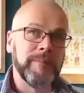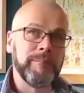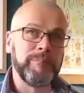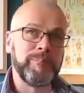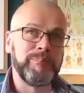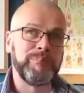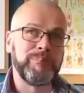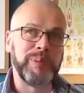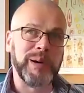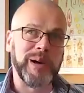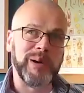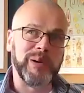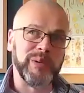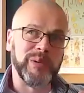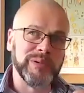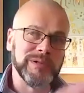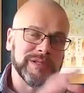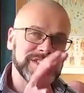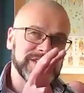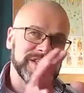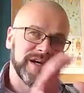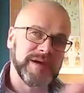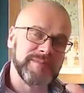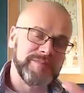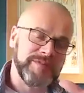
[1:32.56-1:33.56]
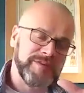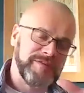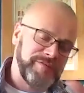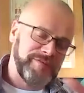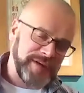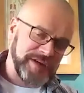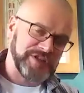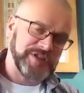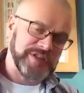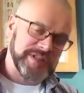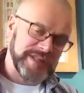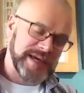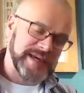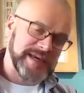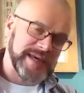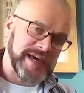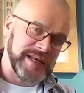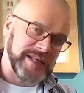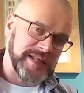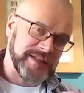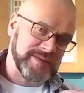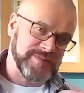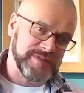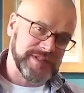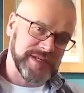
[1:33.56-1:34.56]
But all the time the fish are then getting
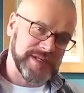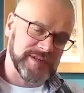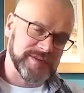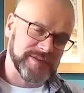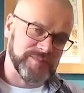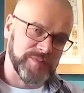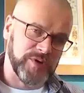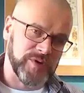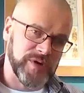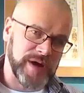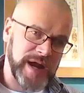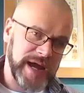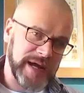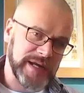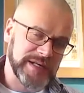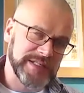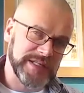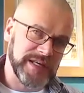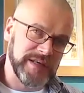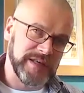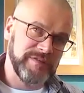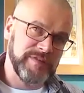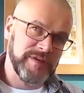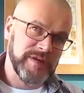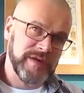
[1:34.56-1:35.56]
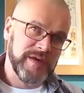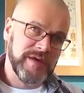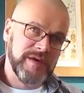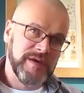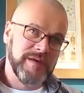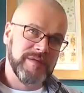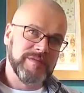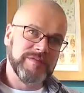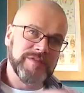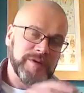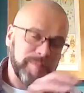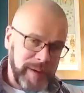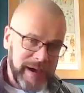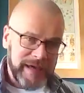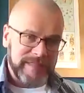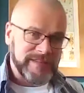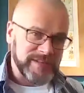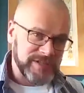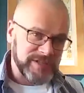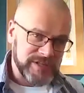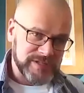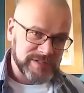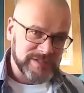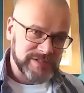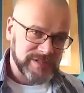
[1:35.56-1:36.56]
themselves more active, the
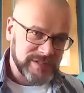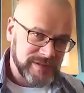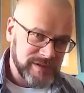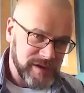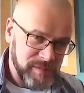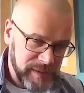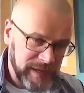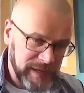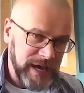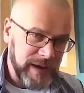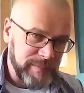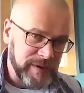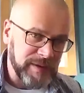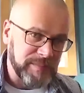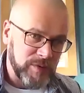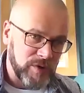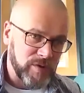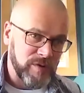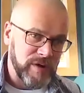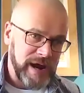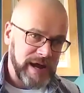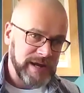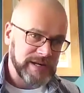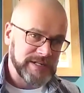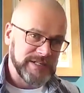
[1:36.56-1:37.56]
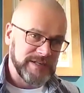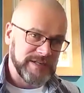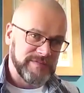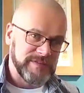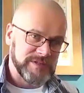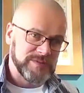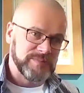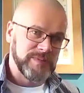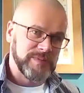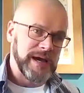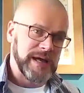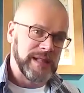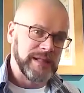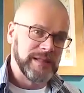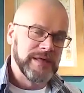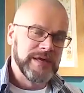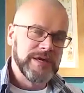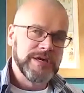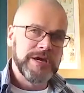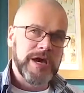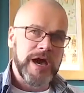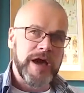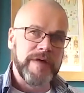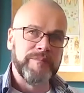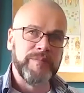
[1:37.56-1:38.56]
pathogens are becoming more active as well.
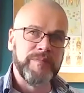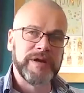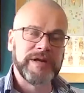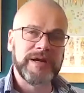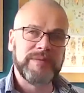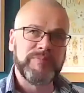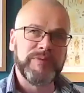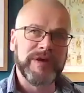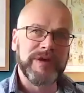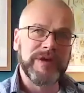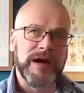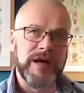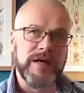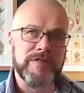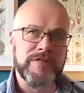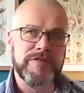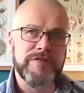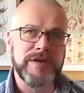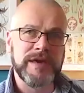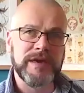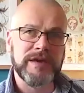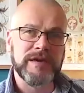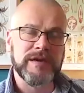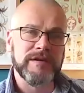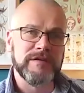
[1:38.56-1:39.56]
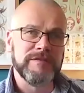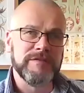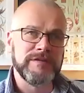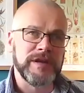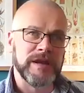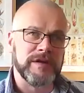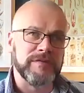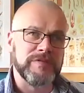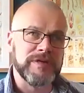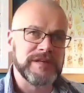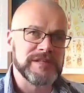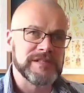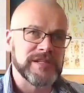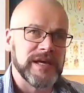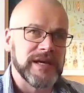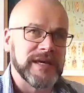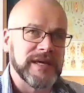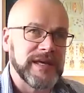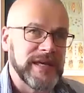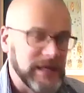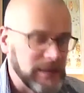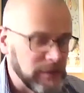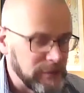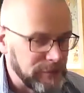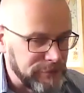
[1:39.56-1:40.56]
And we can't think of, you know, things like
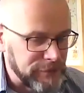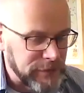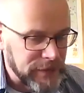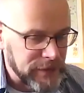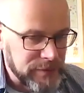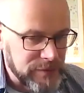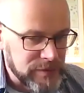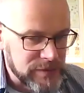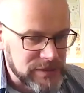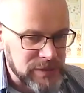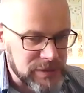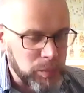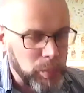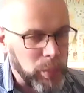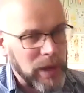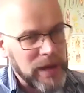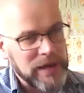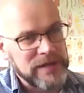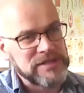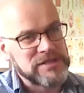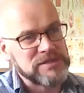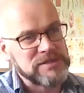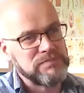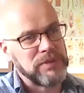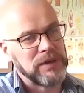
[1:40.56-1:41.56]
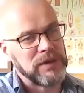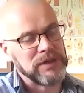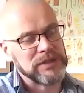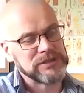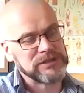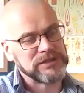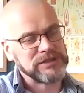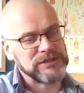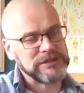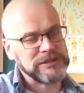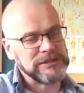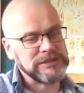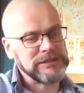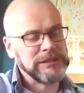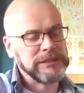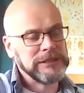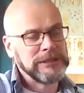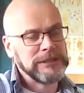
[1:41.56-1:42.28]
gill flukes and white spot and